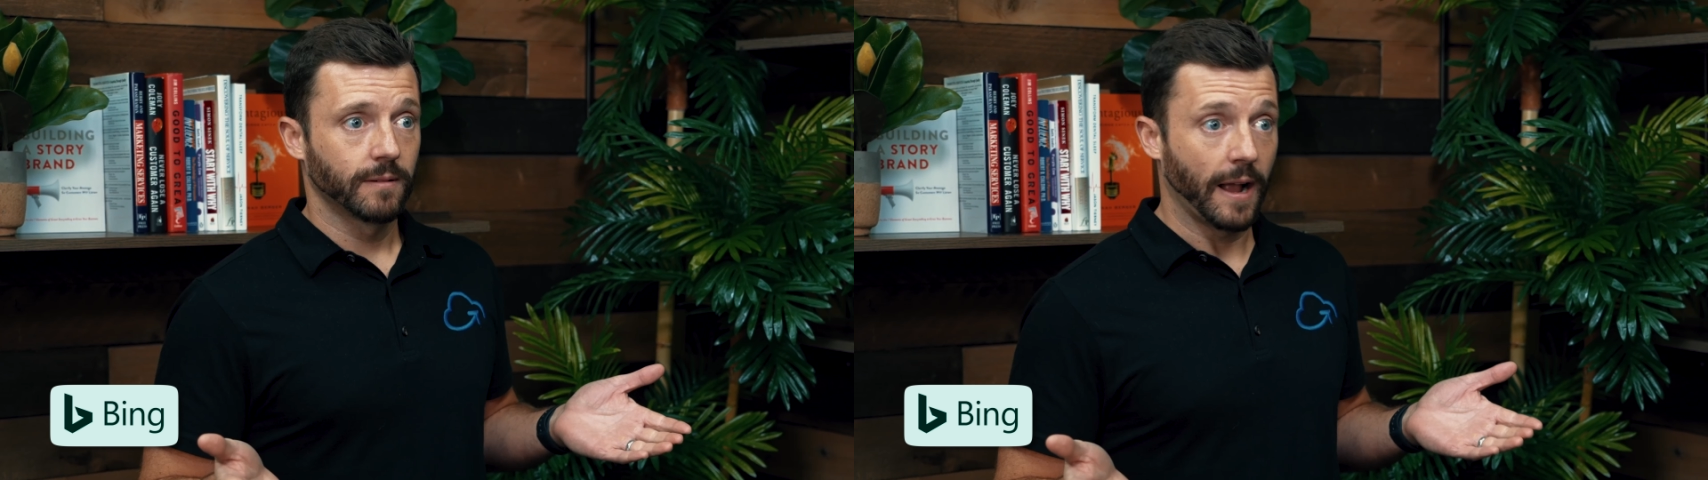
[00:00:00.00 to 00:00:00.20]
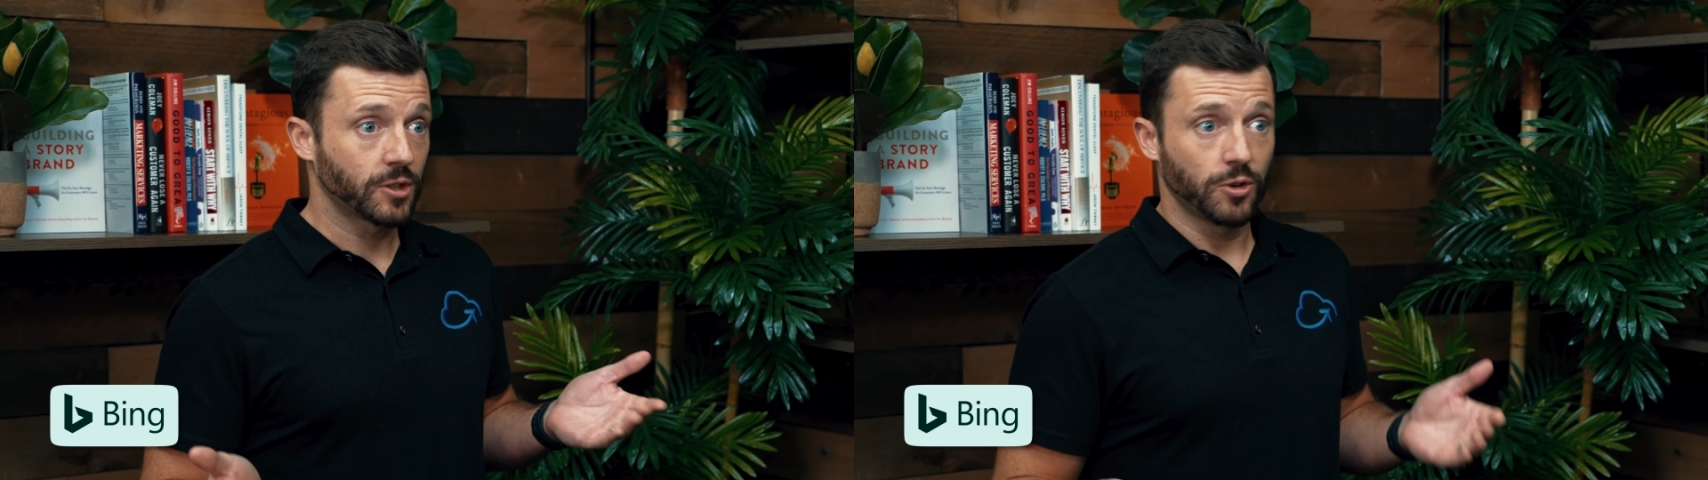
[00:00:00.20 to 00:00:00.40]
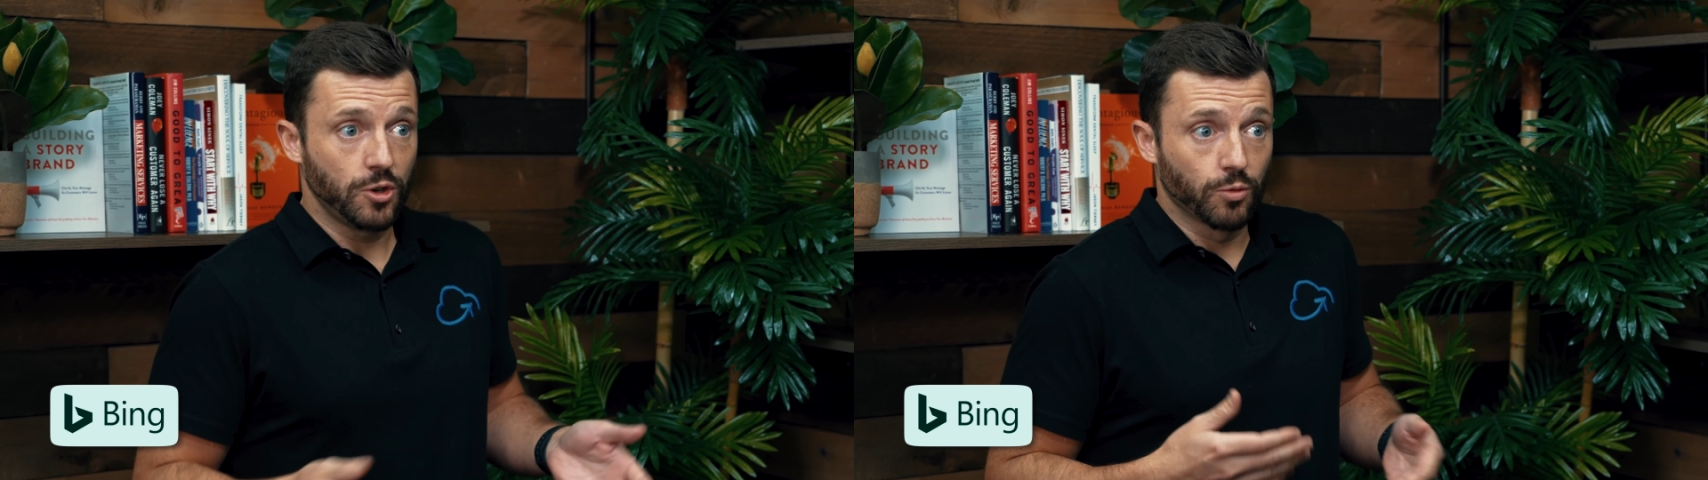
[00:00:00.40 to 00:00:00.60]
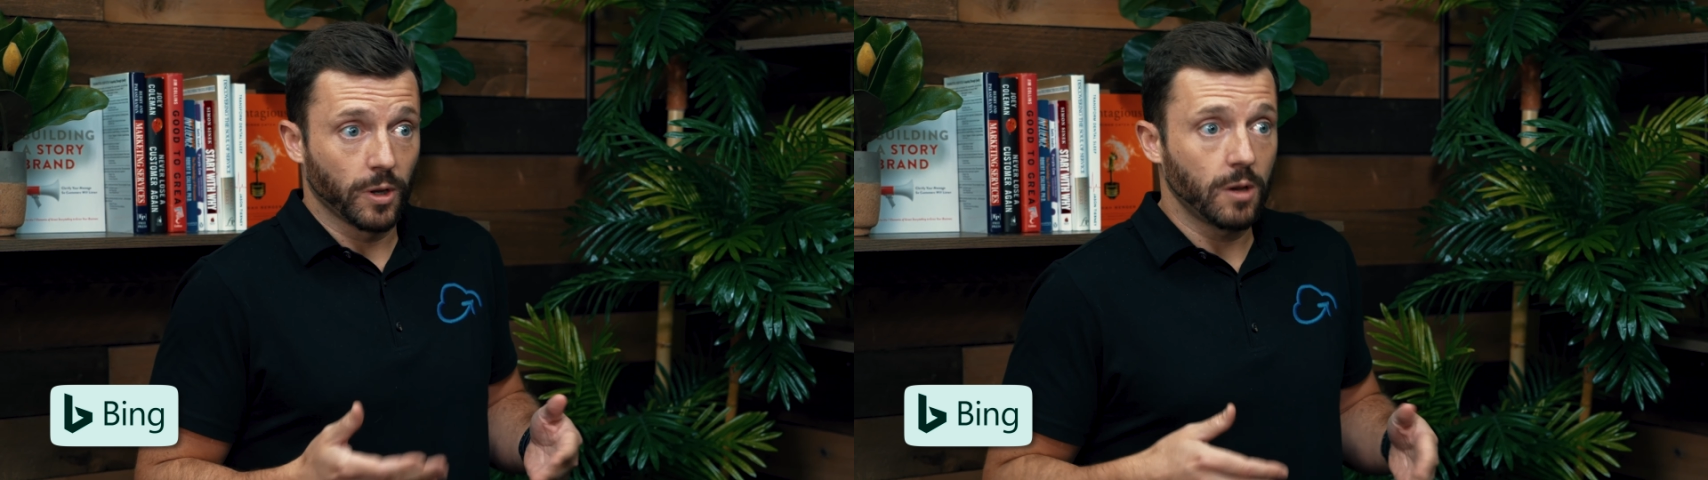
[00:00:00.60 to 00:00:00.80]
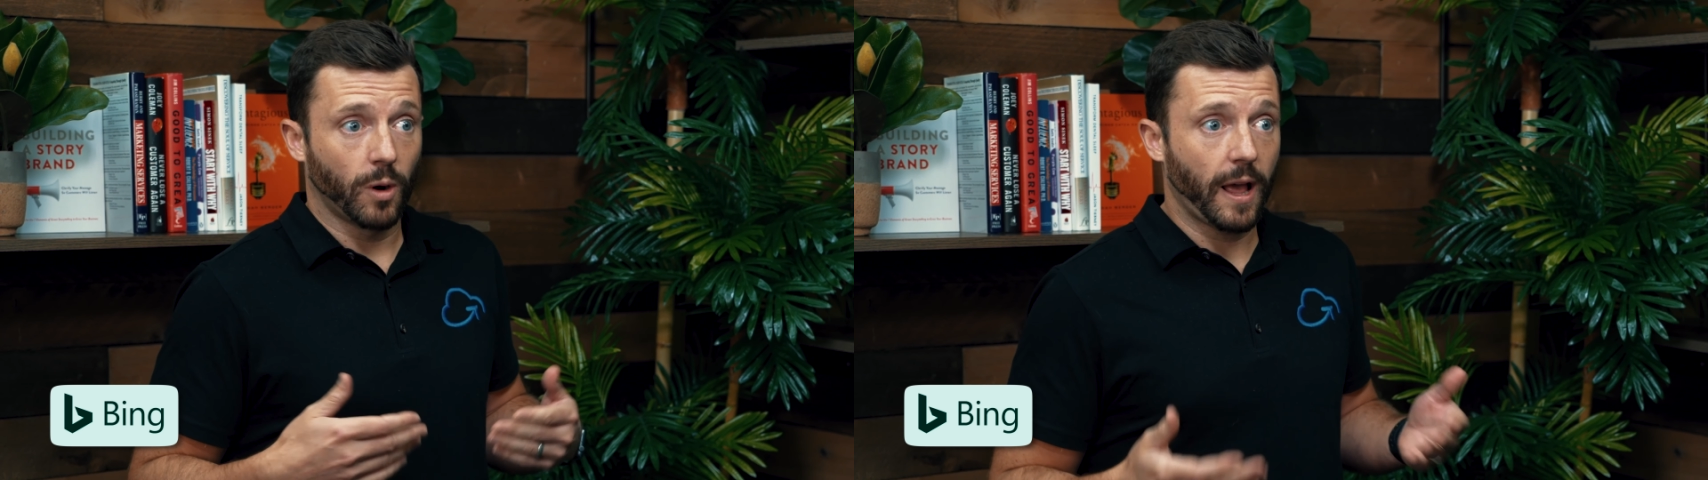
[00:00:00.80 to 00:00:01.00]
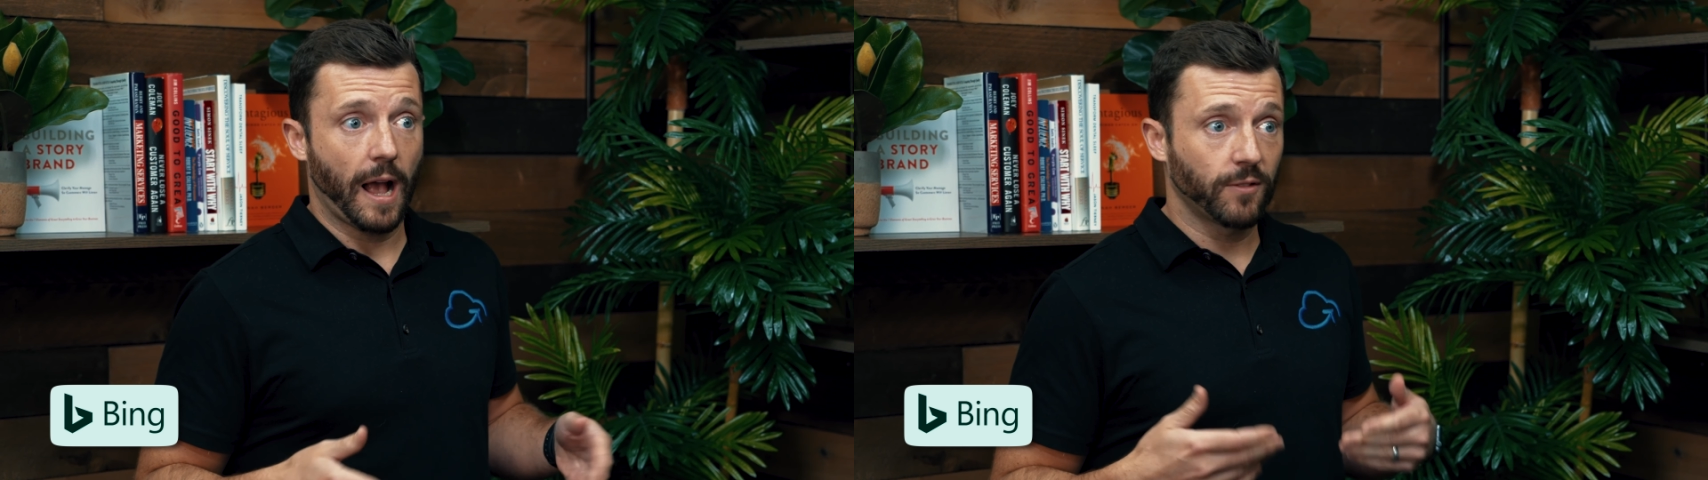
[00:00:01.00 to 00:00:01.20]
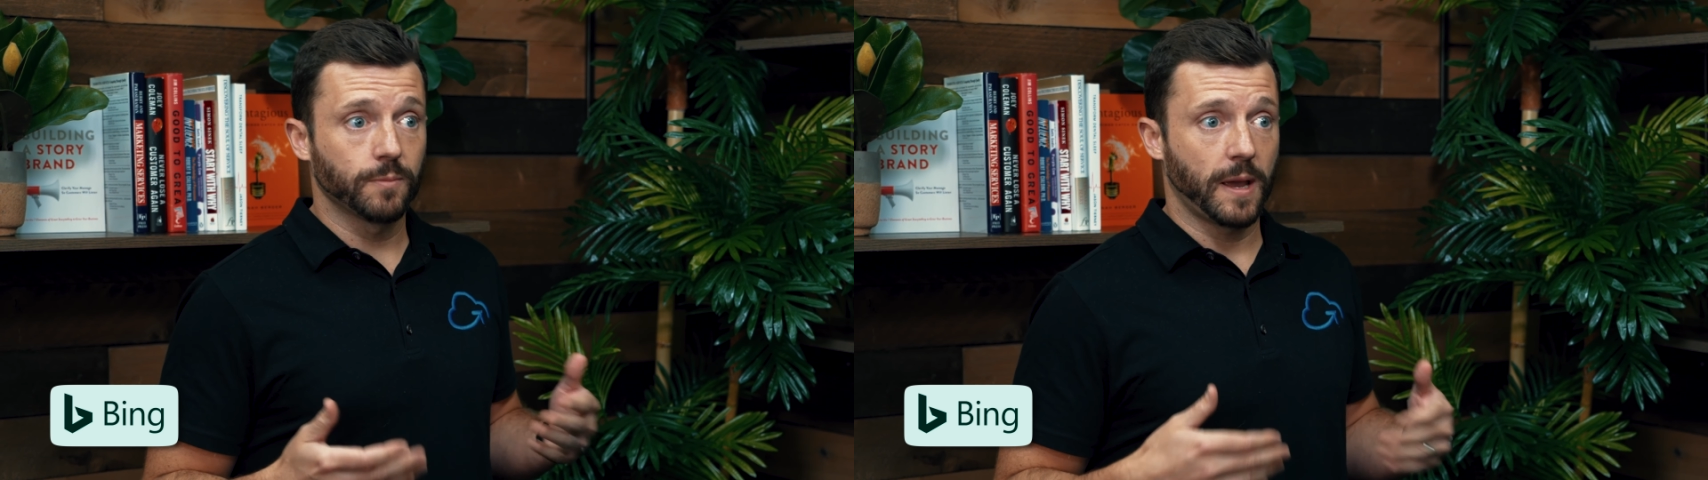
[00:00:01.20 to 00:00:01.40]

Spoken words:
And so you really wanna have your